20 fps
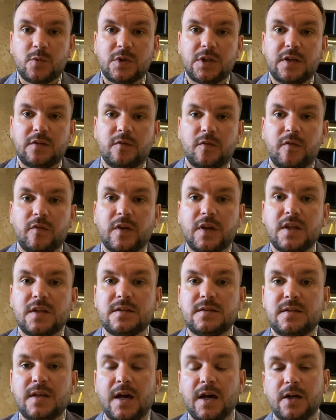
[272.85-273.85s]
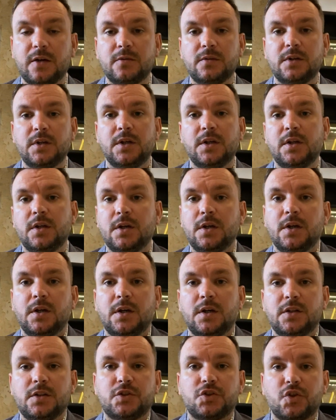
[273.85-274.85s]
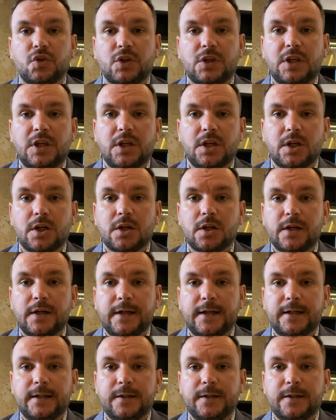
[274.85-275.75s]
when everything is down. So here,